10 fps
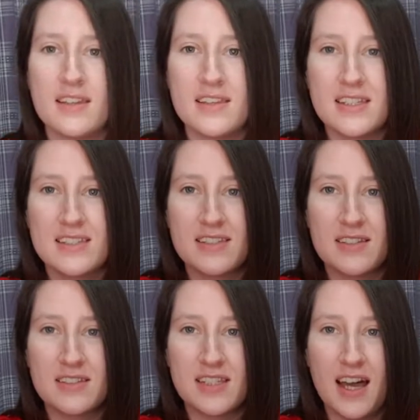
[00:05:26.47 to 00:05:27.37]
this is a
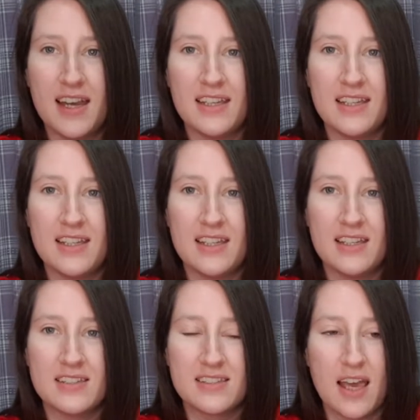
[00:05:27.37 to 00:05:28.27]
tiny
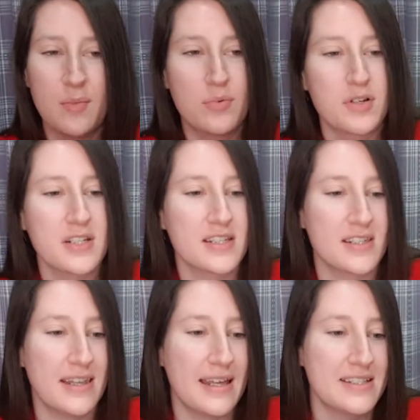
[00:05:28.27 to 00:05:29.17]
set of brushes,
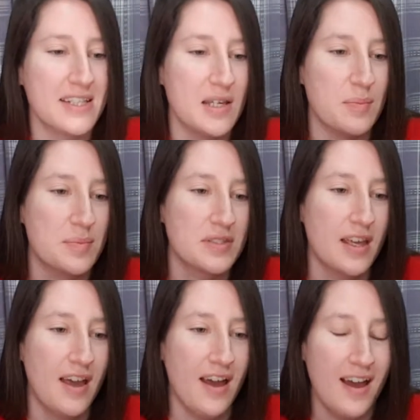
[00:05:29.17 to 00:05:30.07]
and their tips
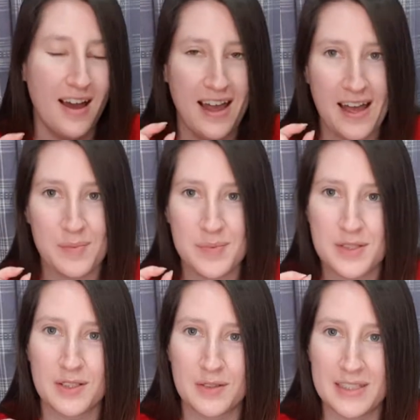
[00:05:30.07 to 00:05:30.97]
are
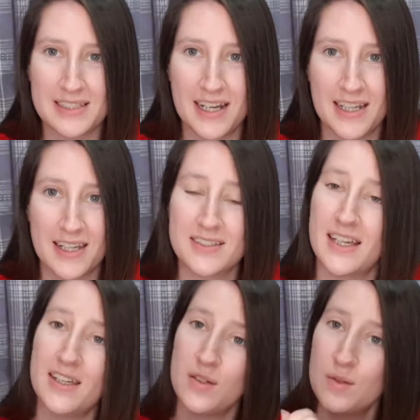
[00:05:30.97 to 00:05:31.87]
absolutely tiny. Because
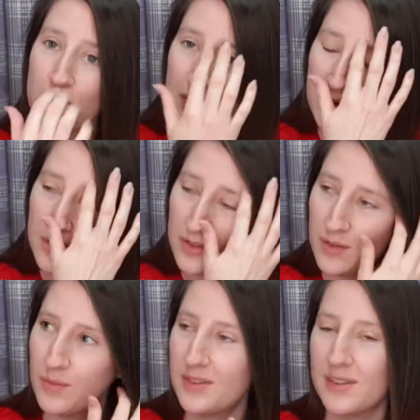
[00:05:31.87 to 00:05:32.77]
I use
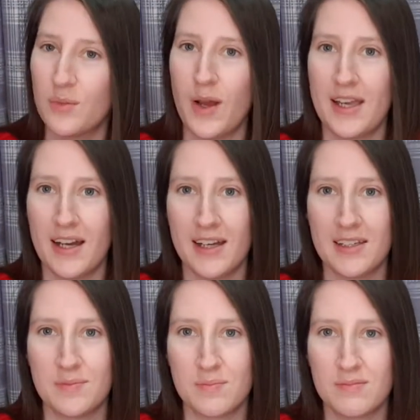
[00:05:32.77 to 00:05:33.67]
the way
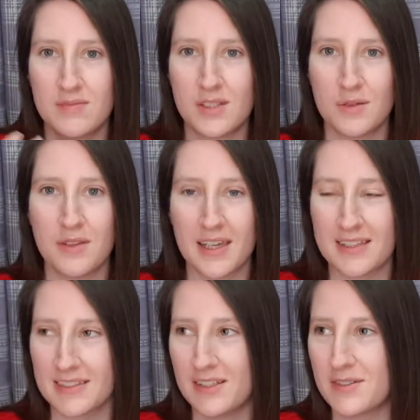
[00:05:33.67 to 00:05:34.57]
I do
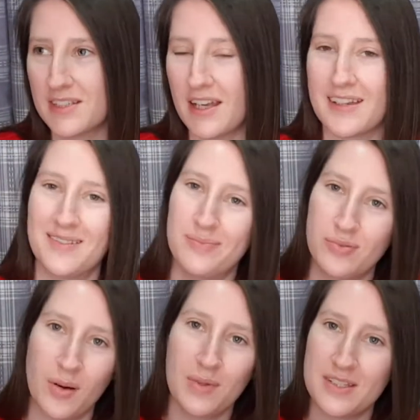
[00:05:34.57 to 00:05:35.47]
things. I
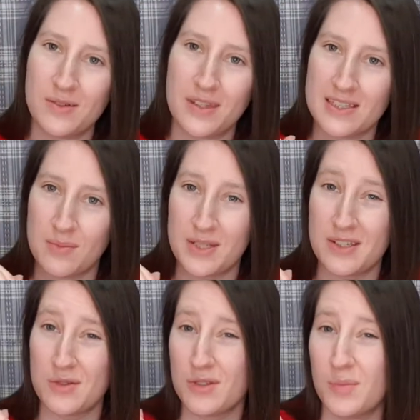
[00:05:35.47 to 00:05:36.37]
probably do things a bit
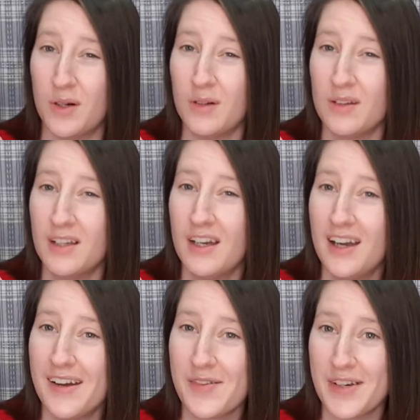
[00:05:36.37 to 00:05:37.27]
too small,
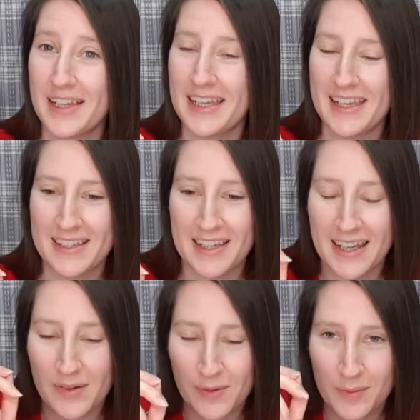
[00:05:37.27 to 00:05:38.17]
really. And
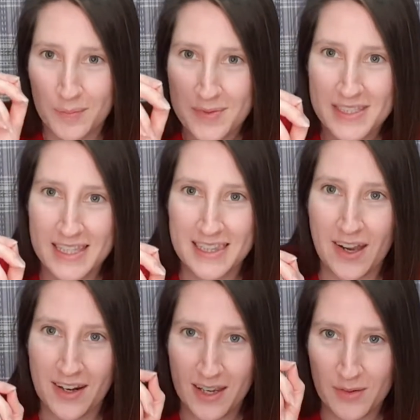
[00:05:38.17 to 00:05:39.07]
I will sit there
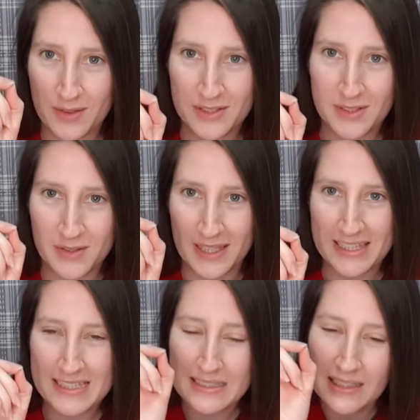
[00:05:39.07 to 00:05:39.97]
and I will do like
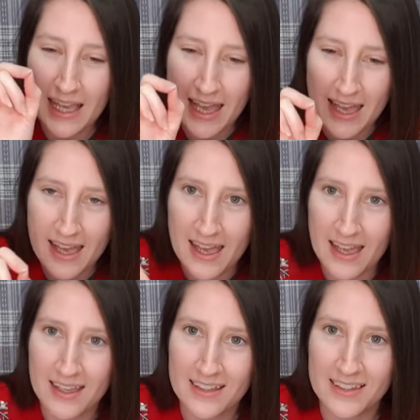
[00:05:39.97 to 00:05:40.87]
these little hair,